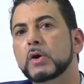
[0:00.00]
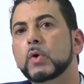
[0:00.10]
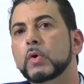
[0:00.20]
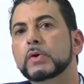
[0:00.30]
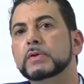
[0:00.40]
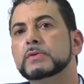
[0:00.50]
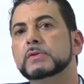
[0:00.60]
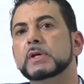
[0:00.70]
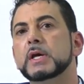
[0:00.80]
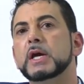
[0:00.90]

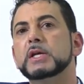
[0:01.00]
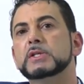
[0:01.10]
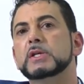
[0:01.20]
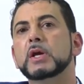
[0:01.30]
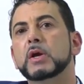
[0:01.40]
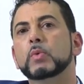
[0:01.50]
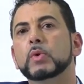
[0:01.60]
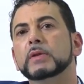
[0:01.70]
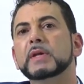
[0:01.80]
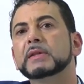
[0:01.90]
audits is you will
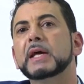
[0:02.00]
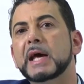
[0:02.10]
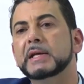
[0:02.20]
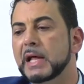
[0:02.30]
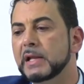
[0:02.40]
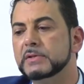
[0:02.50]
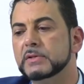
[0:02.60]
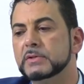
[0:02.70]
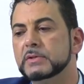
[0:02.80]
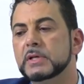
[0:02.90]
conduct that
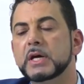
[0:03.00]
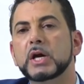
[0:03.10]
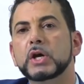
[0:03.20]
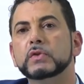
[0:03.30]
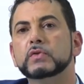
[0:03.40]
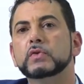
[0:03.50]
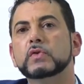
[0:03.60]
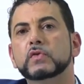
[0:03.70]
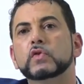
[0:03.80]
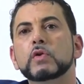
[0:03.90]
analysis to
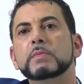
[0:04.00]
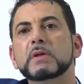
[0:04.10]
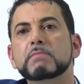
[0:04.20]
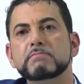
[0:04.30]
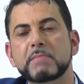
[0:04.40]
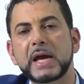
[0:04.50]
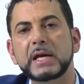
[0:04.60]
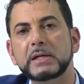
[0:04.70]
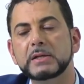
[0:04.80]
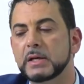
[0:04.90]
determine the
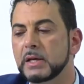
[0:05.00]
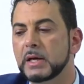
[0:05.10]
main